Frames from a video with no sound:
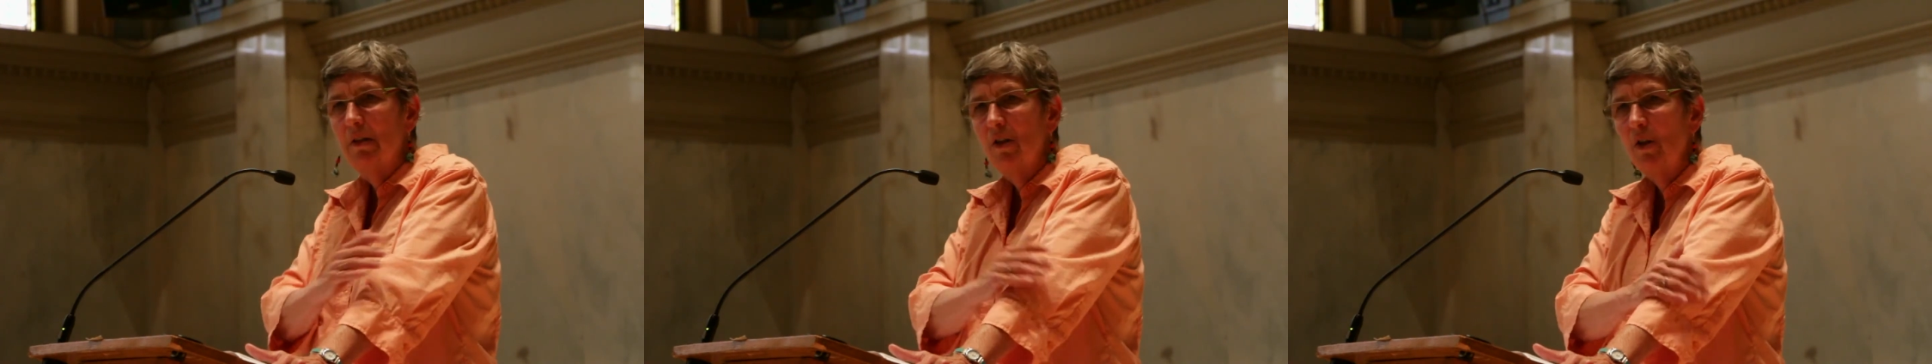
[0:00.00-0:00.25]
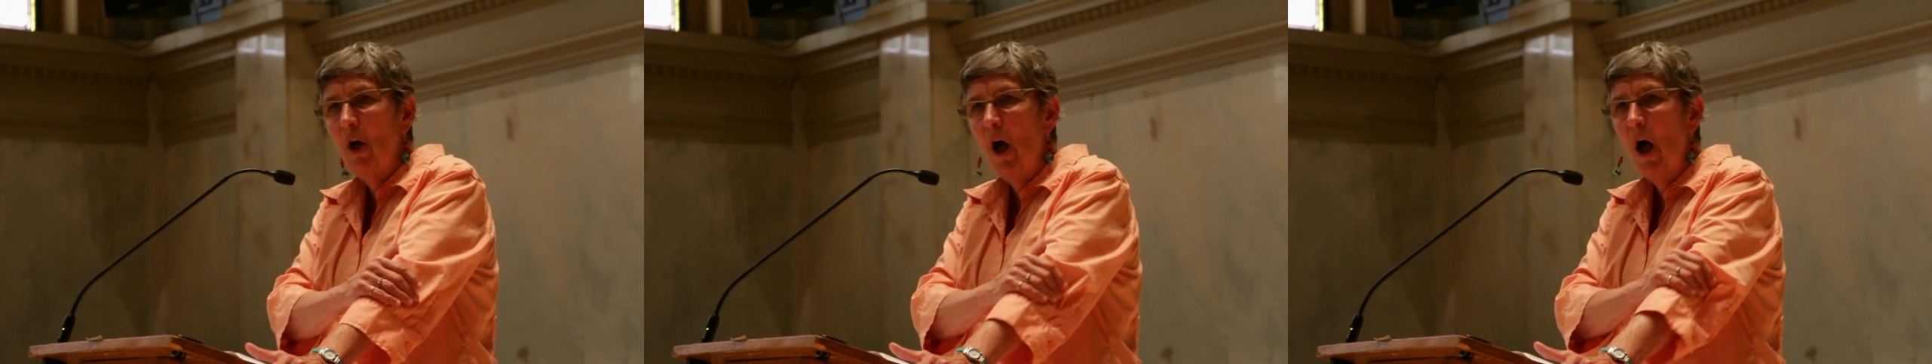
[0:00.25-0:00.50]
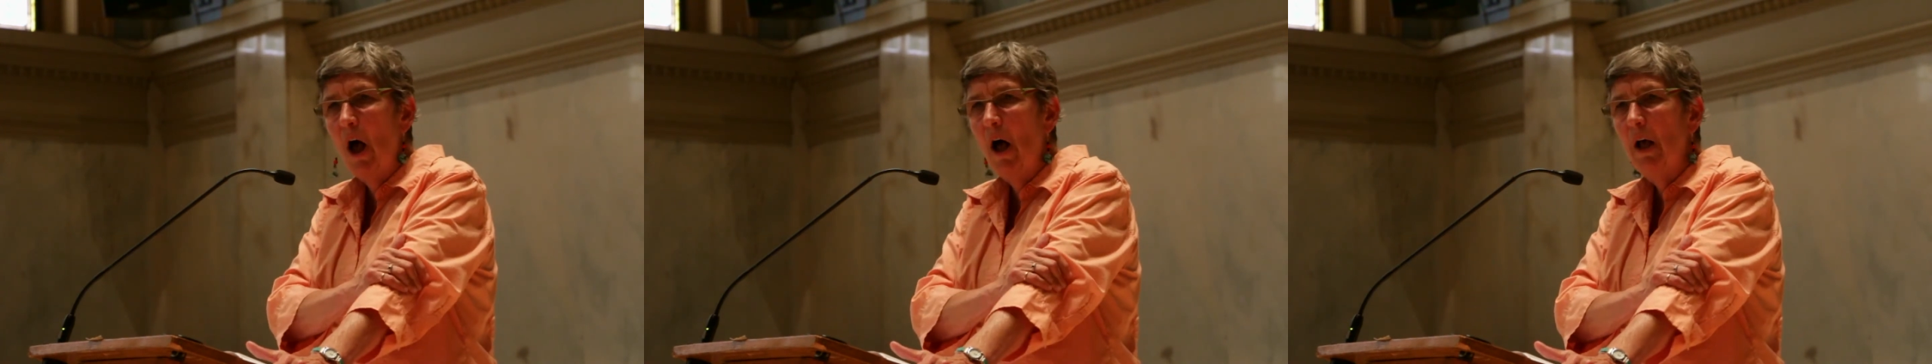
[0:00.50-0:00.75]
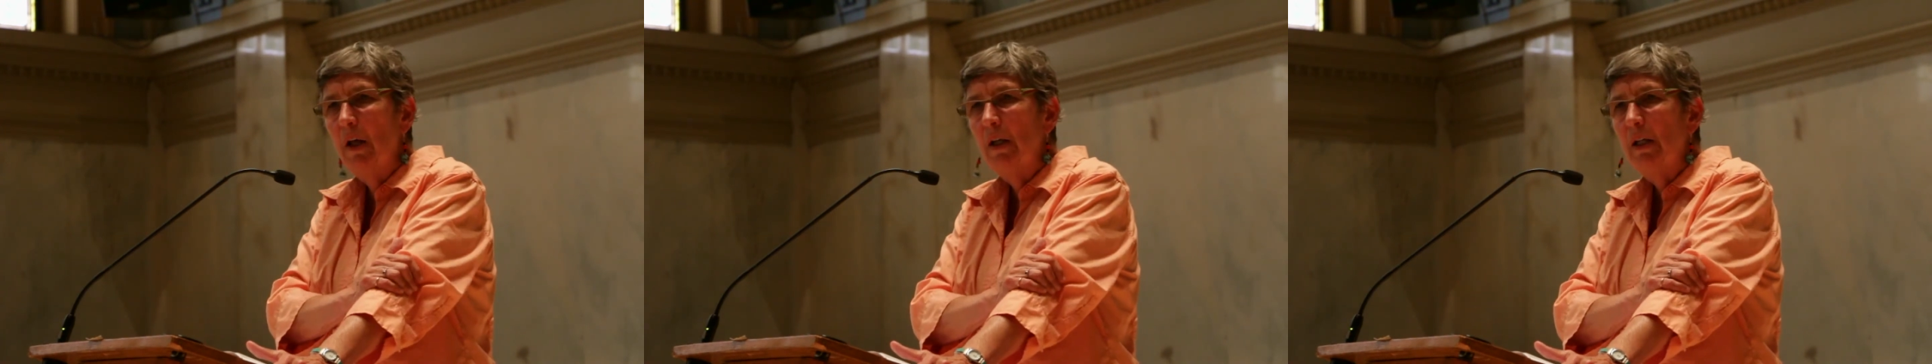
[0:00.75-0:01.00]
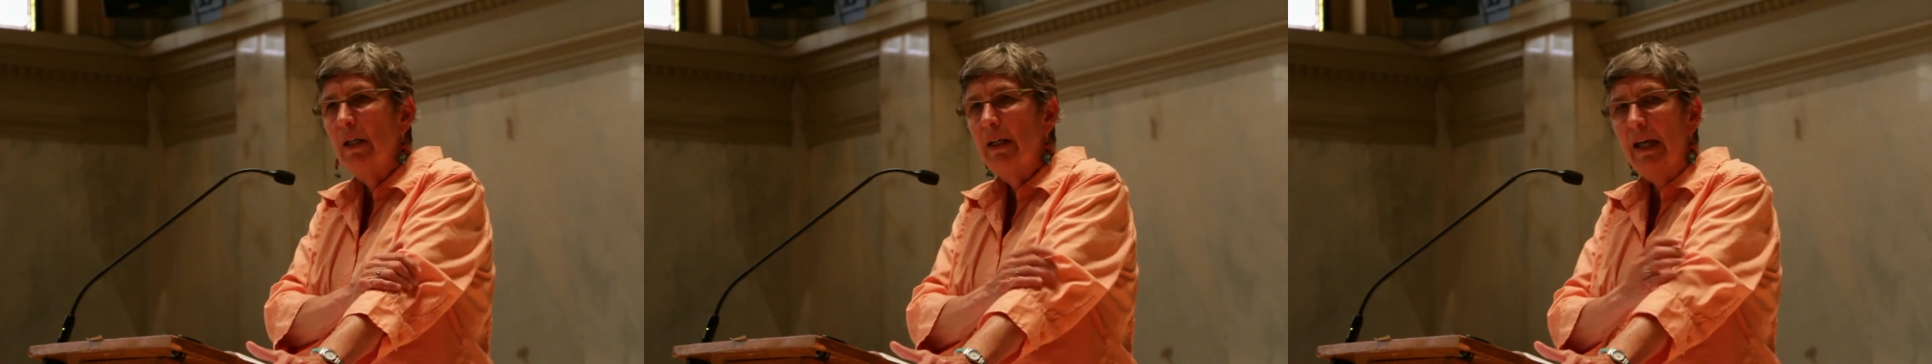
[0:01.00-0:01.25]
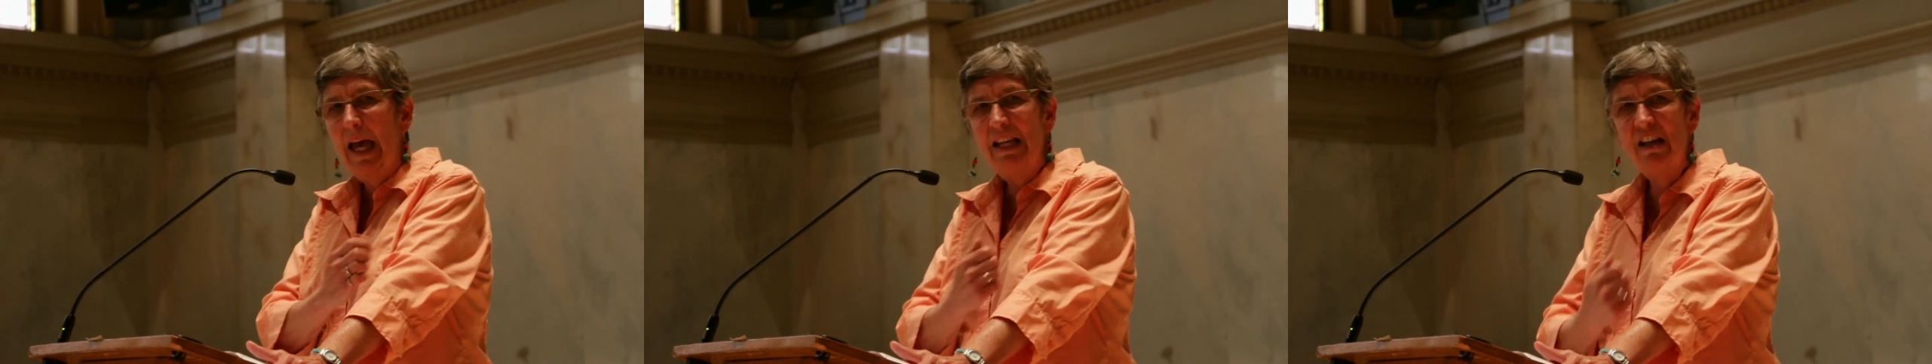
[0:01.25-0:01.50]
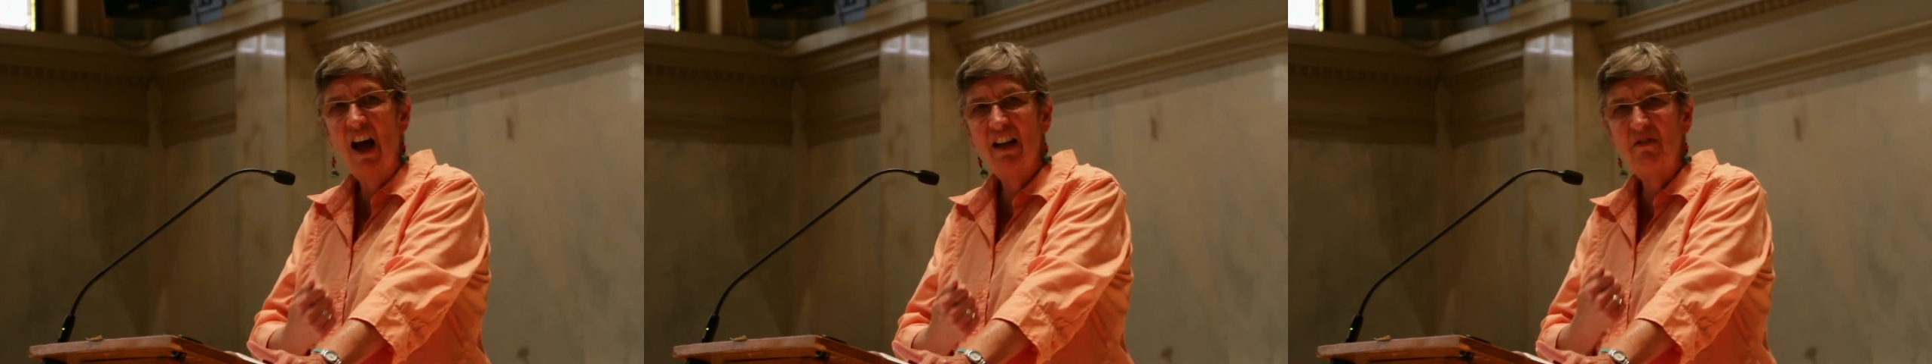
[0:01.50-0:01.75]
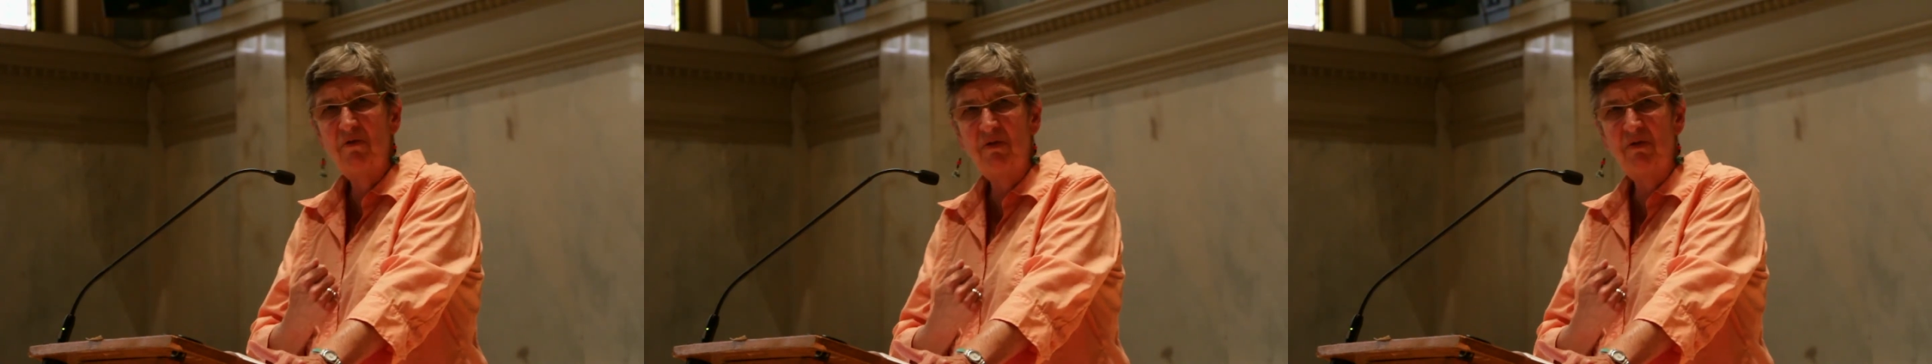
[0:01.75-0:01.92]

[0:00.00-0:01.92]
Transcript: law and not